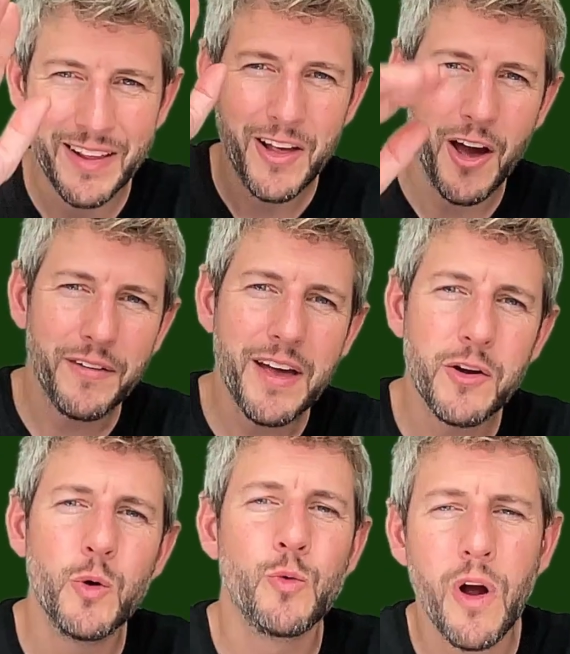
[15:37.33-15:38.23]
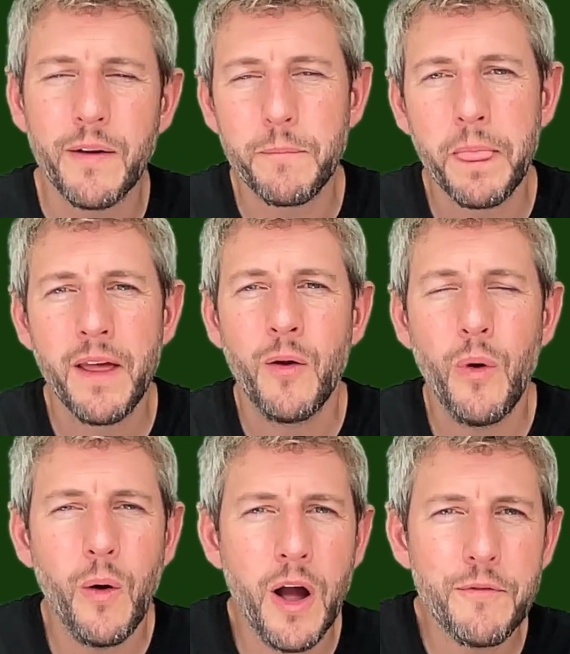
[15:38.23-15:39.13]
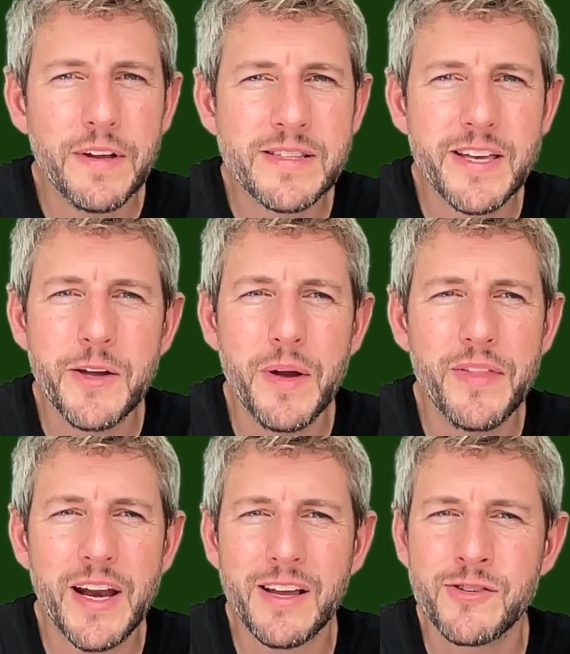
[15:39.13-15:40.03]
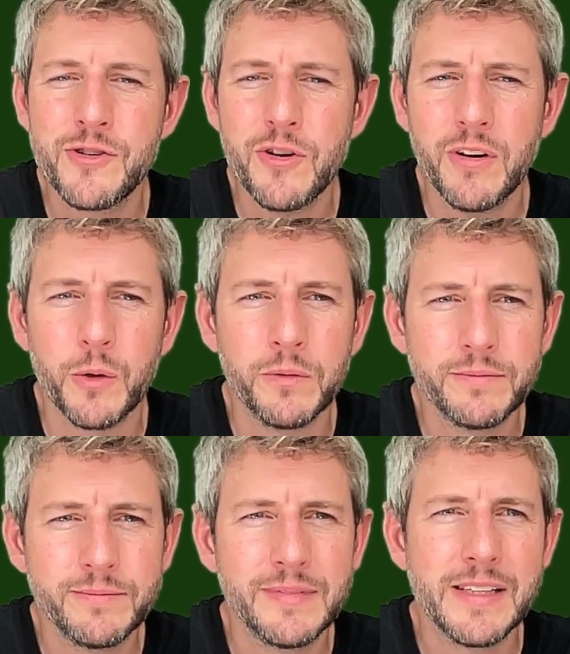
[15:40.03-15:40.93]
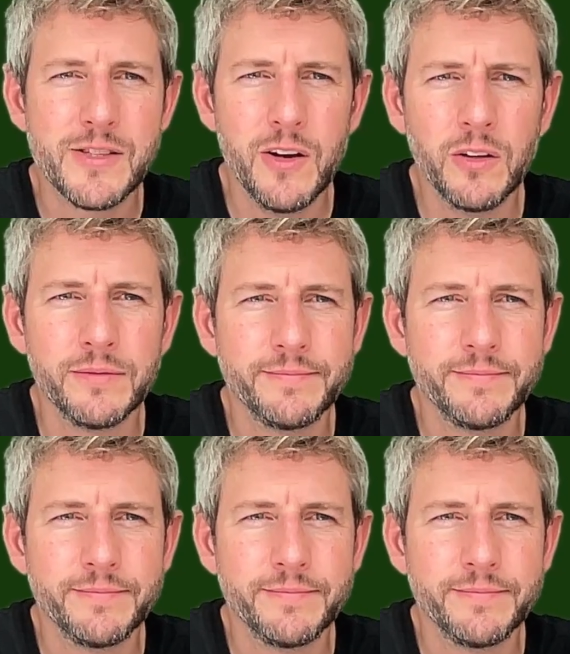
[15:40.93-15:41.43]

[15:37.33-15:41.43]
Okay, cool. Right. Well, hopefully see you in the next tutorial. So long.